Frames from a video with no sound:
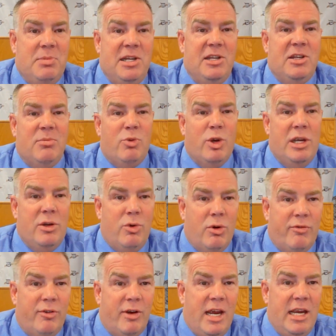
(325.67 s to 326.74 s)
being in the Marine
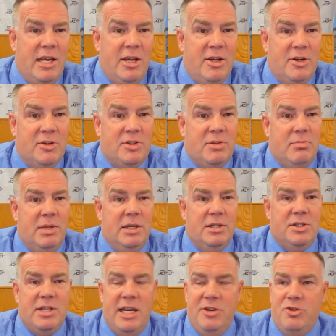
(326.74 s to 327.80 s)
Corps for 8 years and being a
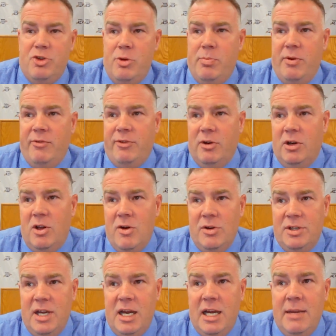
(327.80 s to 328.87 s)
state trooper for a long
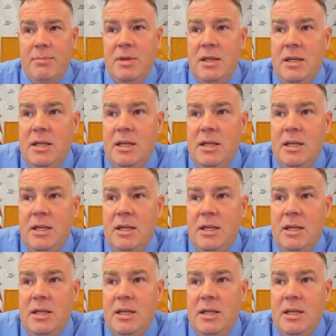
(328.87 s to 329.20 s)
time.